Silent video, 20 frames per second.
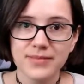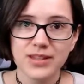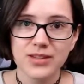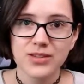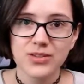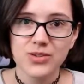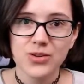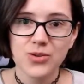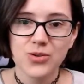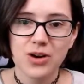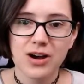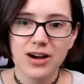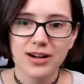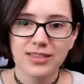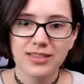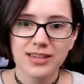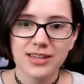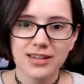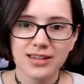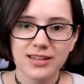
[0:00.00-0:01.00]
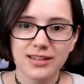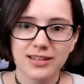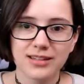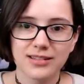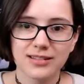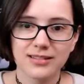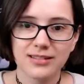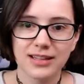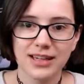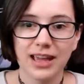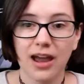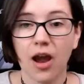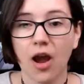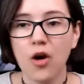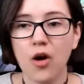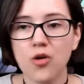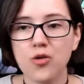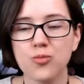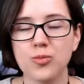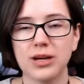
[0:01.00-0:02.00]
So I think, I
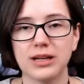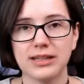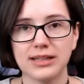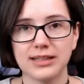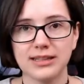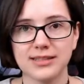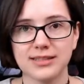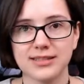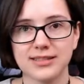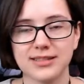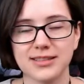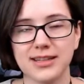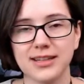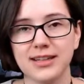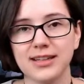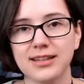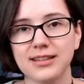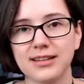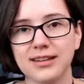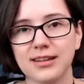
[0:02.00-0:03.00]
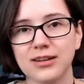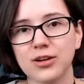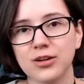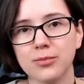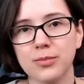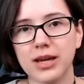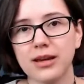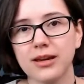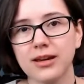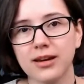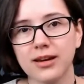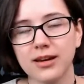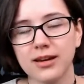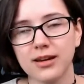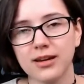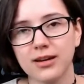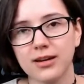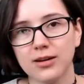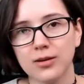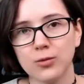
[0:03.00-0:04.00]
hope at least, that they're gonna make
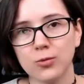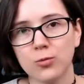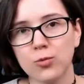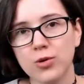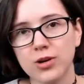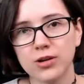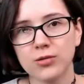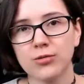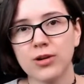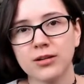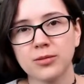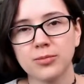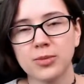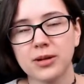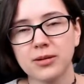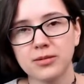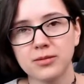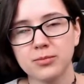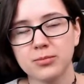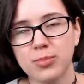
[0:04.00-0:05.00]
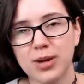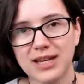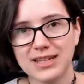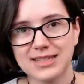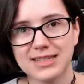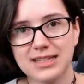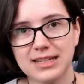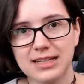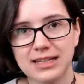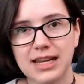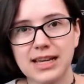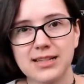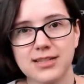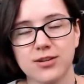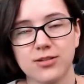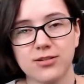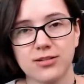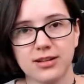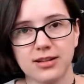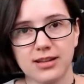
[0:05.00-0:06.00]
walking around a bit better later
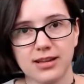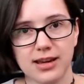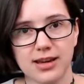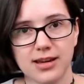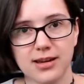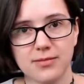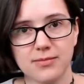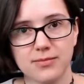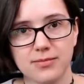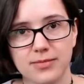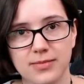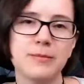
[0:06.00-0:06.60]
on in the game.